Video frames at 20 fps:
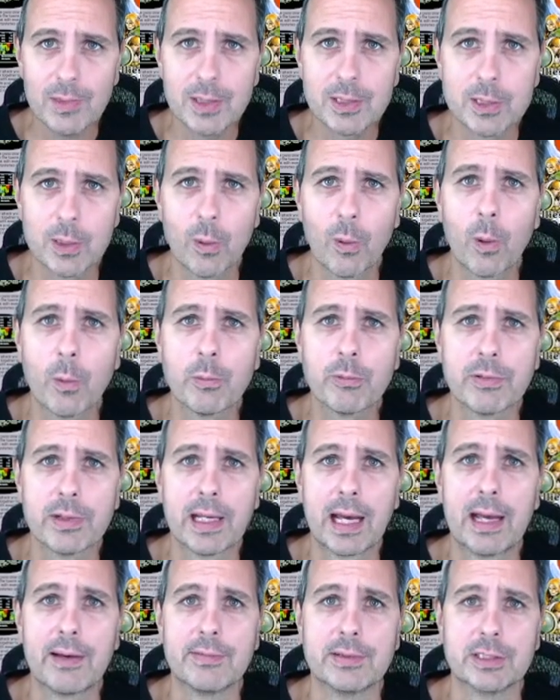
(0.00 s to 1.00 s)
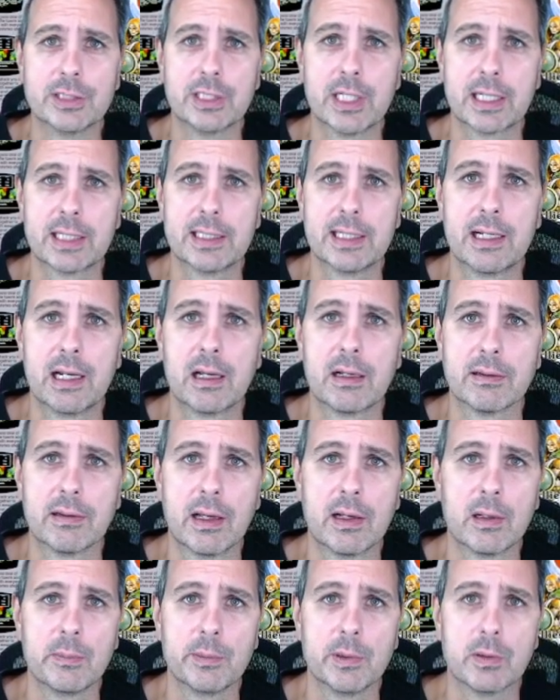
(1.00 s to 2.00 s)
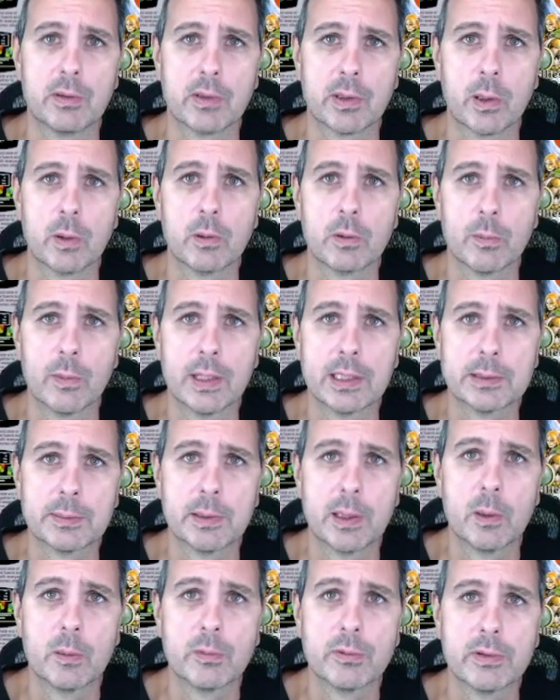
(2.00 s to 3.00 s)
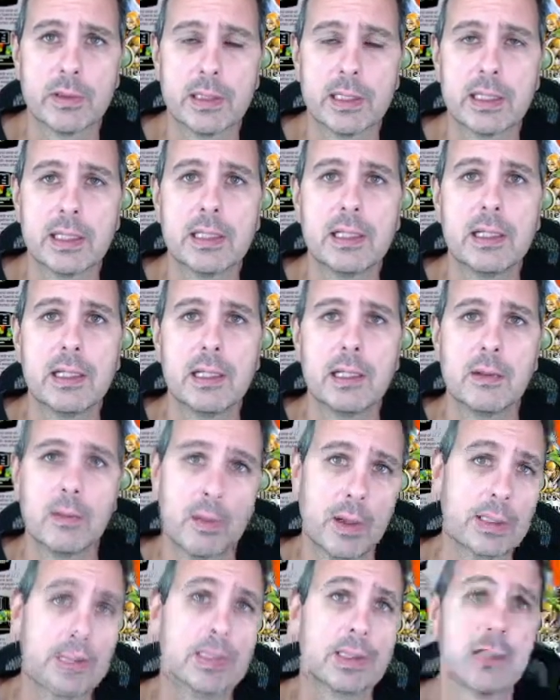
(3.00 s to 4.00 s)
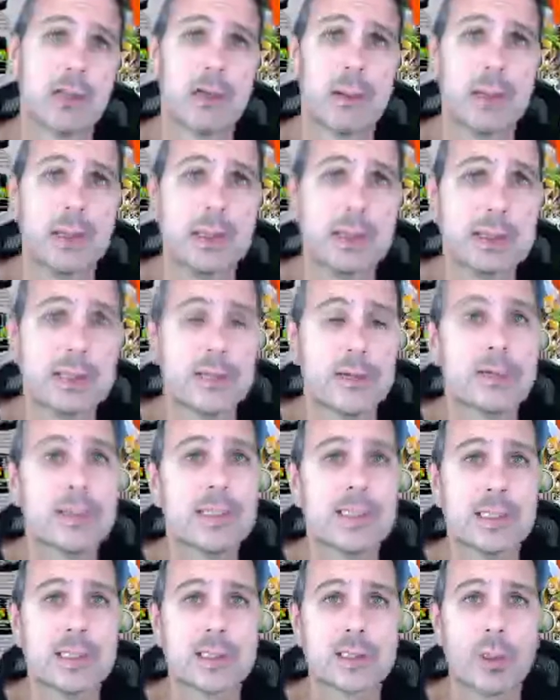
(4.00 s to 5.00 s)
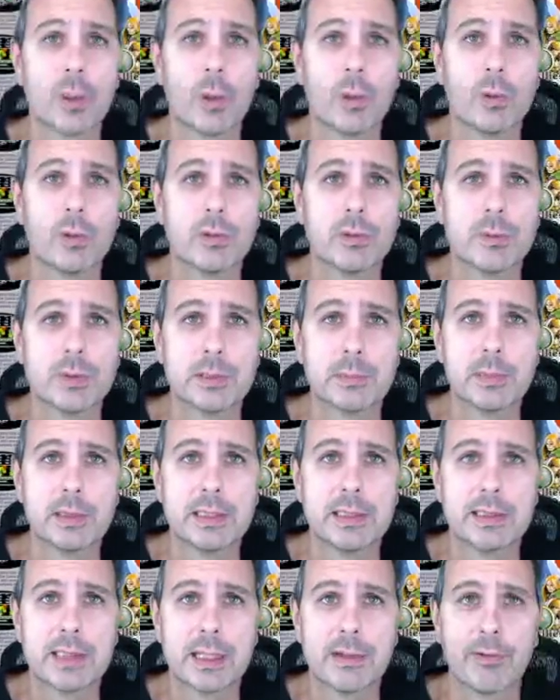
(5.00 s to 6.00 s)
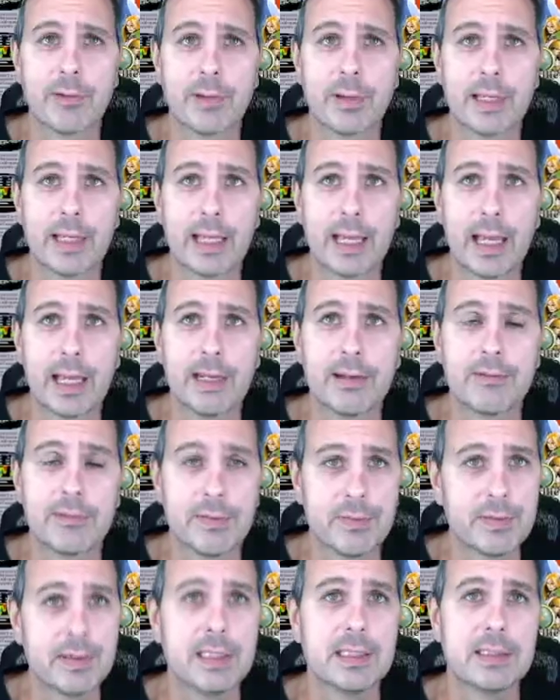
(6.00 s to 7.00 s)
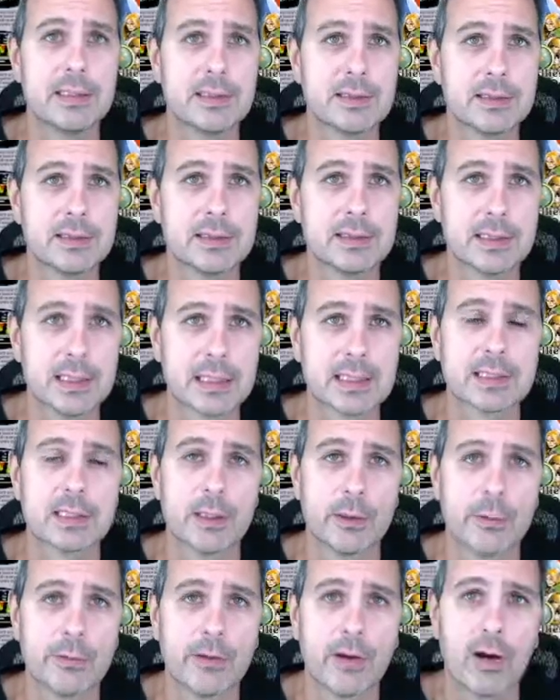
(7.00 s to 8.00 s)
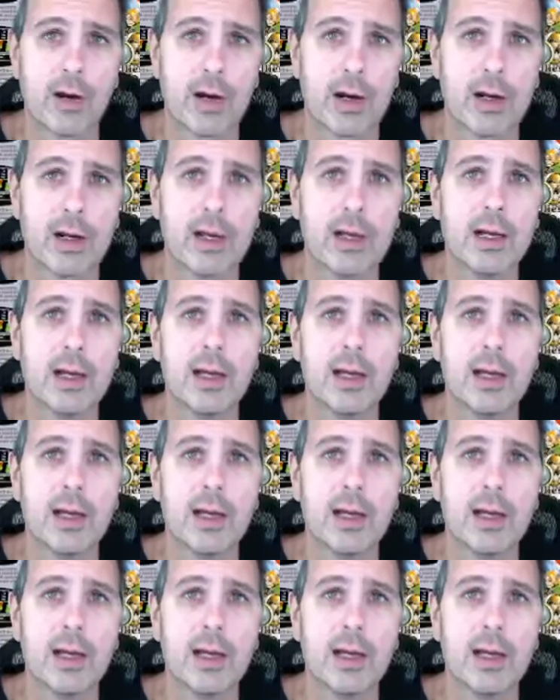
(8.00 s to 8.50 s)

So hopefully, I haven't checked yet how I'm doing gold wise, but hopefully, well, I just saw I'm at 76 gold, which means I've only gained 56 so far.